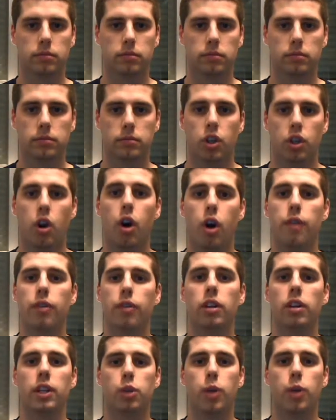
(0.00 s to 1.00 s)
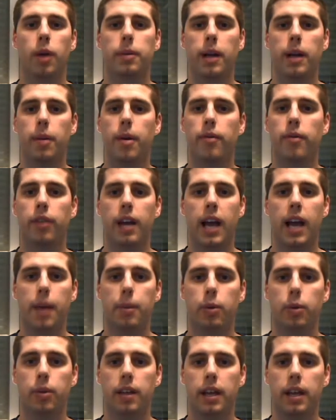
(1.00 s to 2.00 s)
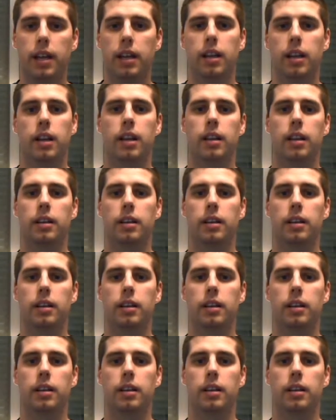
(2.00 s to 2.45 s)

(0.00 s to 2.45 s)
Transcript: So overall, this webcam, I'm very happy with it.